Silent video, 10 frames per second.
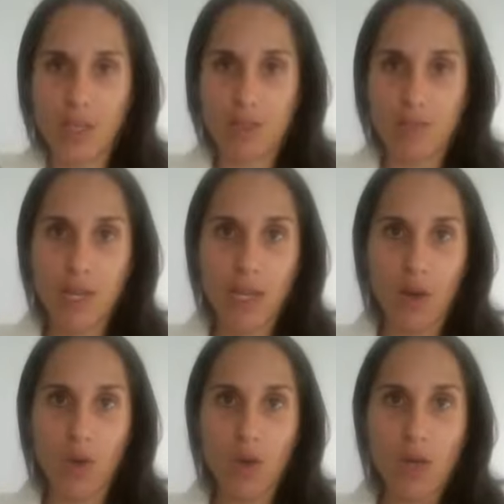this video,
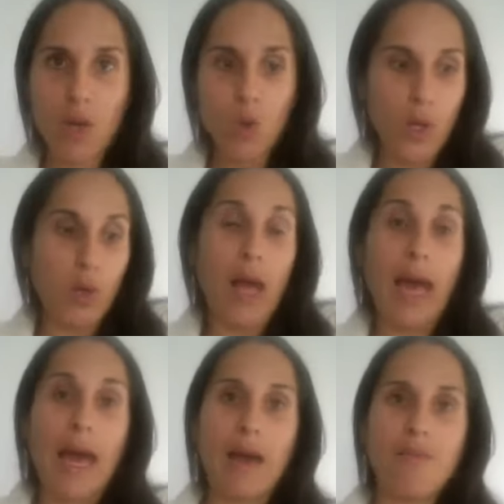we'll
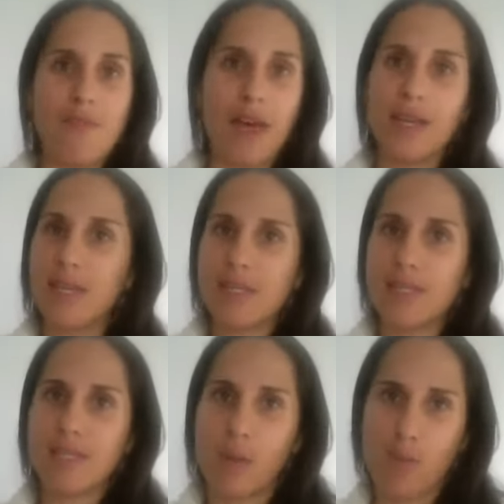have that, and it's
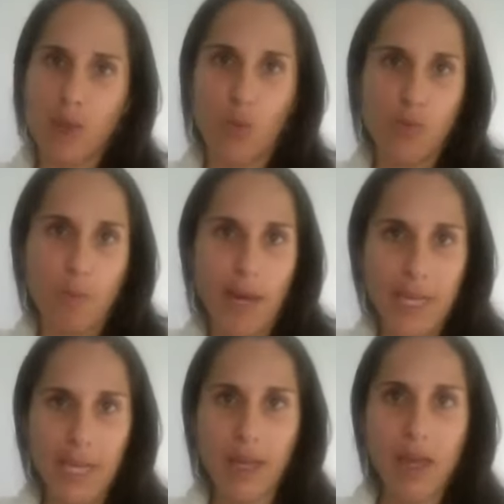the same thing with
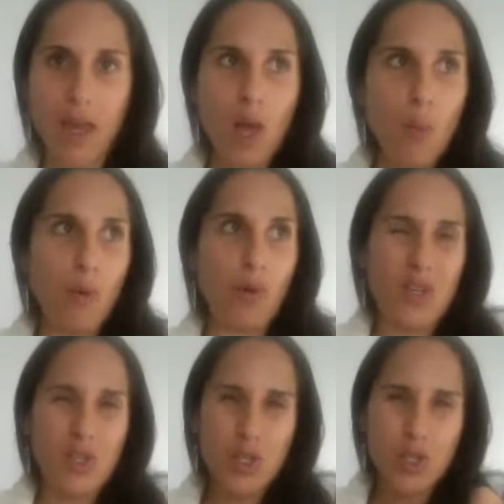money. But
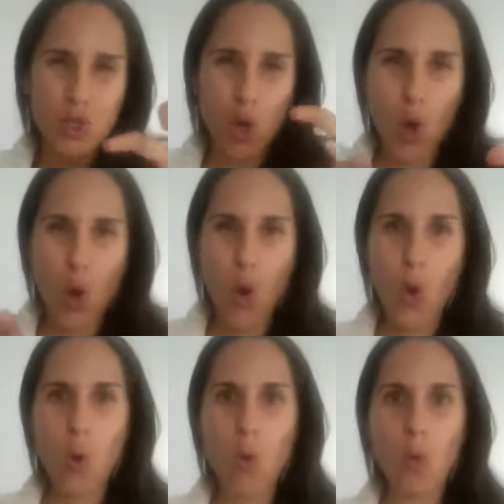there's
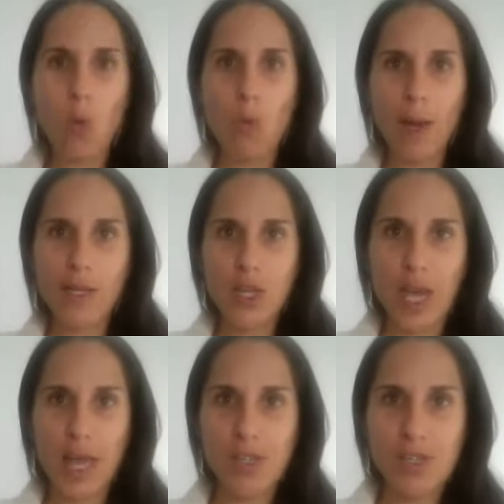so much
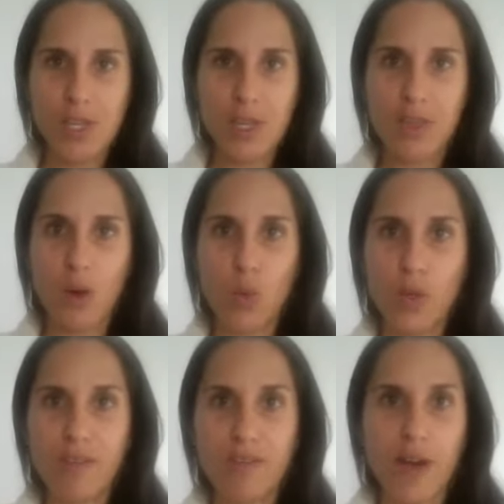energy that
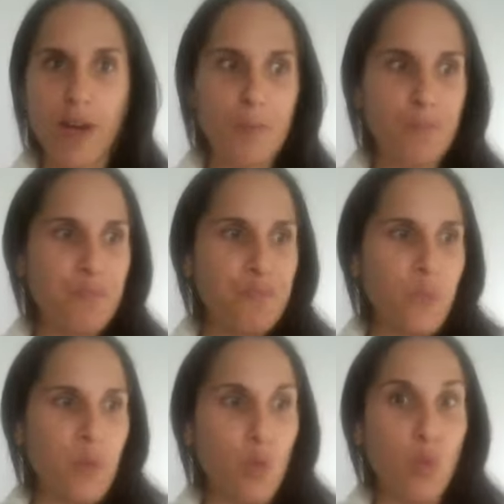we've
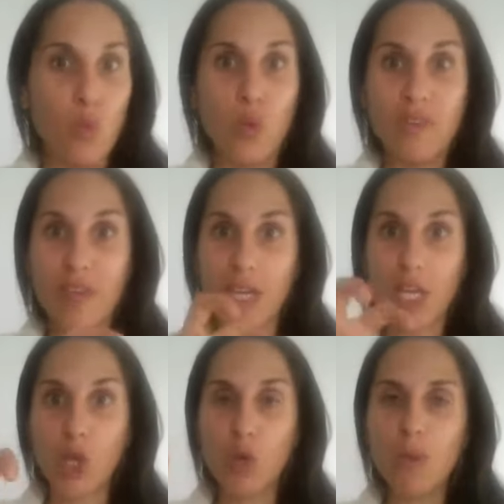
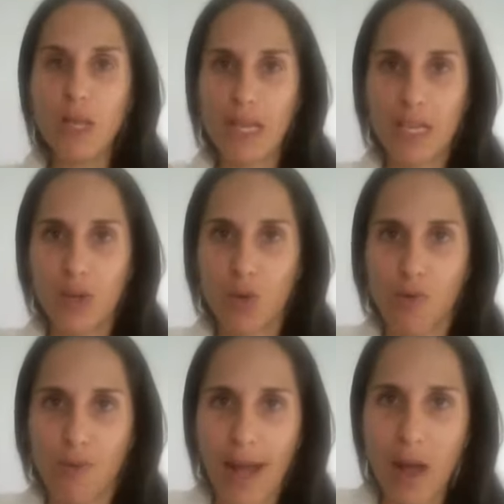accumulated
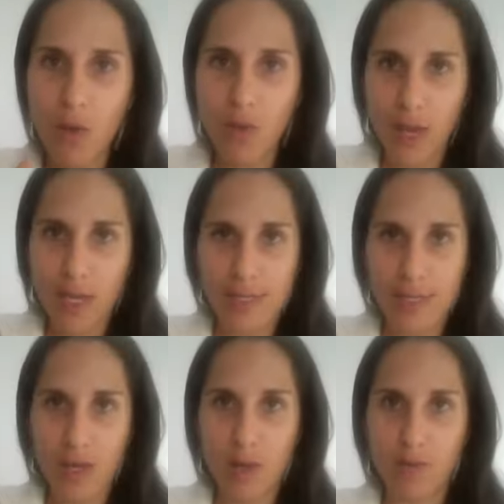around the
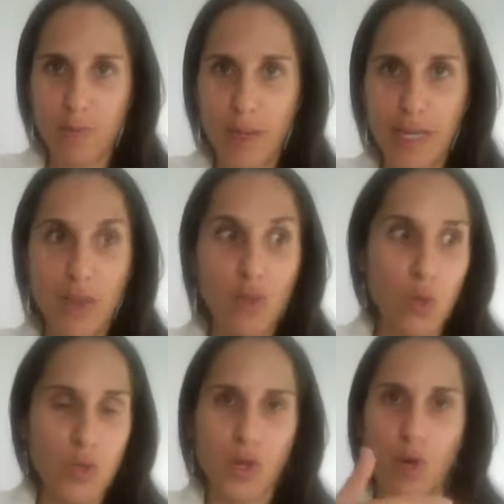idea of money, and
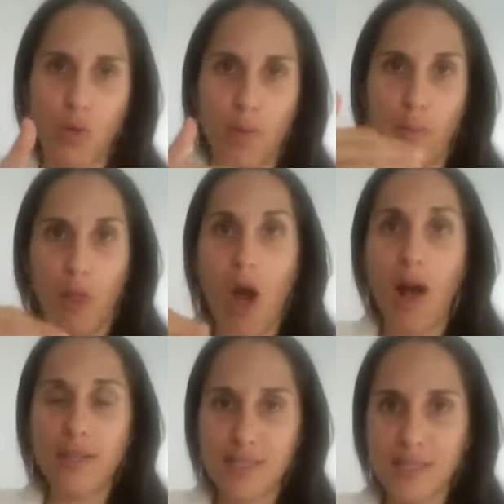those are all the
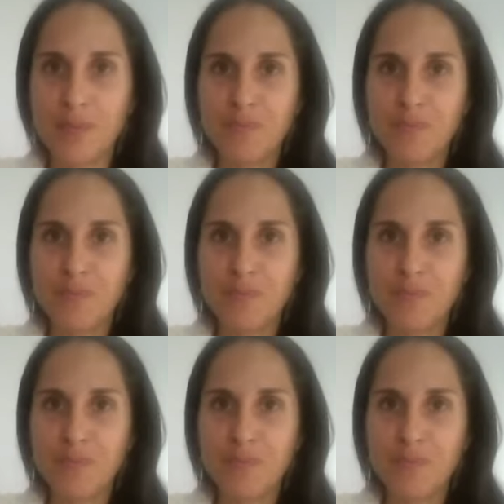blocks